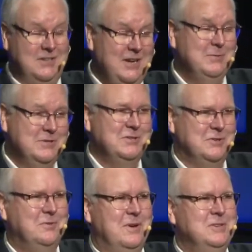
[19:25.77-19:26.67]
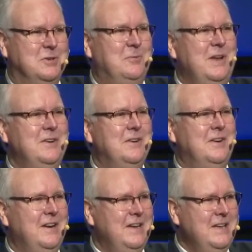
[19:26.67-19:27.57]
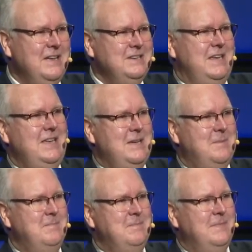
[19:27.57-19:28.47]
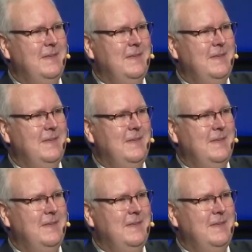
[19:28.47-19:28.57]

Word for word: And it was a, sur- a surrender to Him.